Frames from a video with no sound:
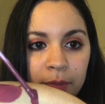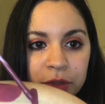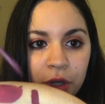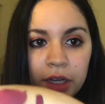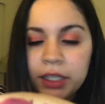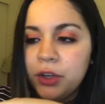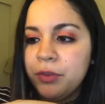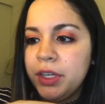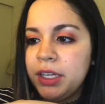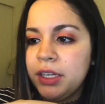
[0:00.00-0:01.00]
Darling
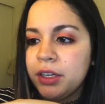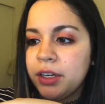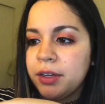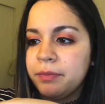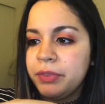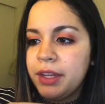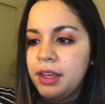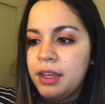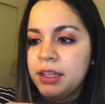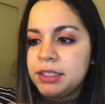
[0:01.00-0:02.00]
over here,
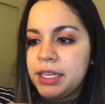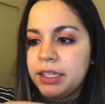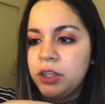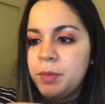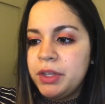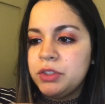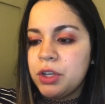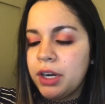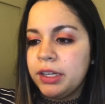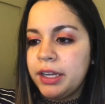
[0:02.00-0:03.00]
take a little bit of
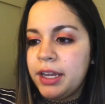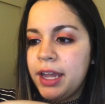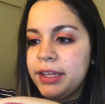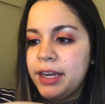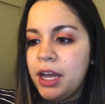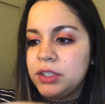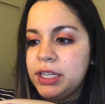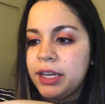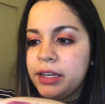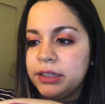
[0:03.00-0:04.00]
Darling, and then I'll
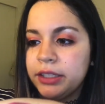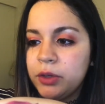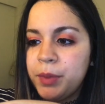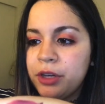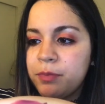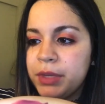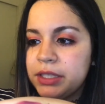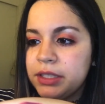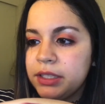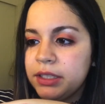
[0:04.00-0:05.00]
take a little bit of
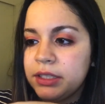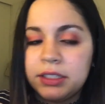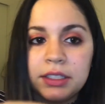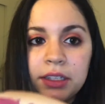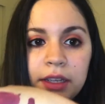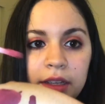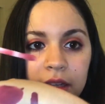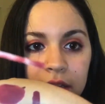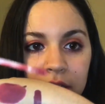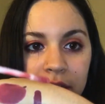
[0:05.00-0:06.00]
Mrs.
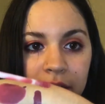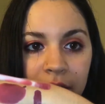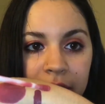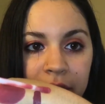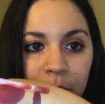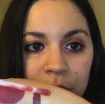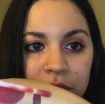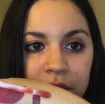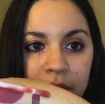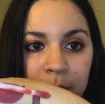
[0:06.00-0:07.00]
And then we're
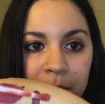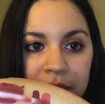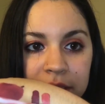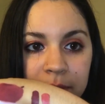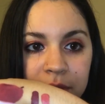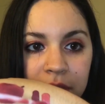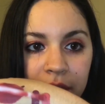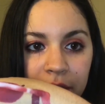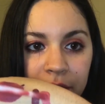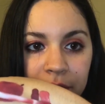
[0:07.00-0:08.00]
just gonna mix them
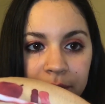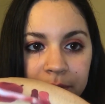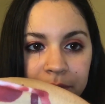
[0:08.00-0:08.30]
together.